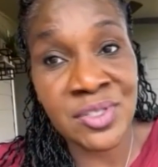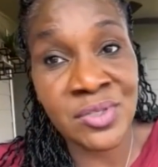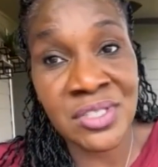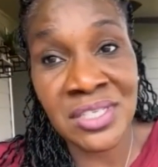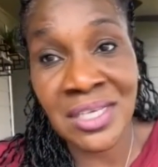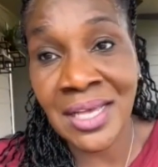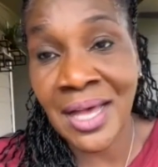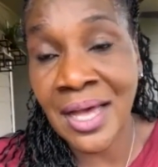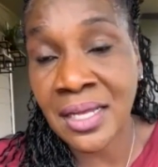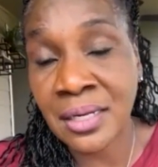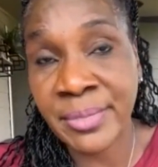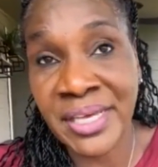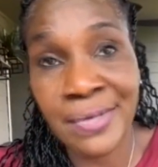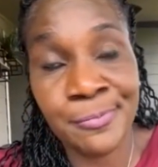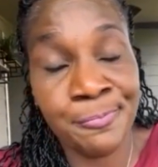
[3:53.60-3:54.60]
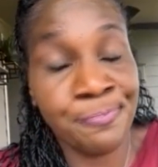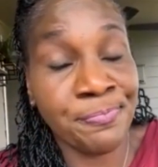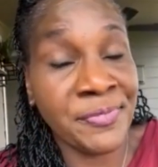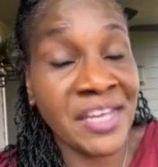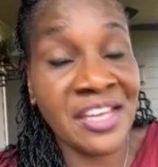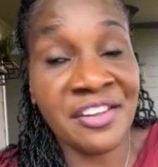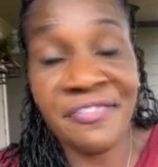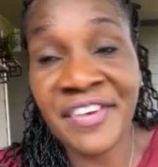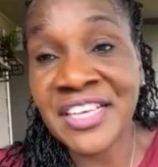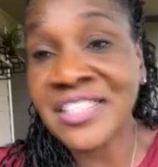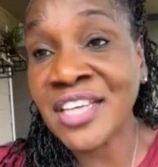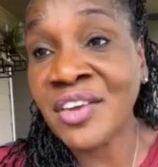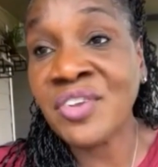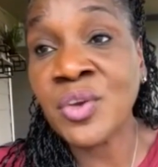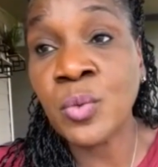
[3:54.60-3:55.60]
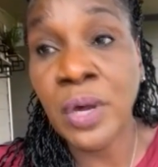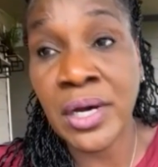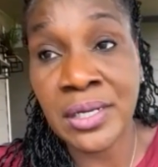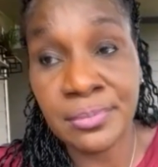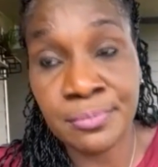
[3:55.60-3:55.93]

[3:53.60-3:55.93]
due to economy, it affects everyone.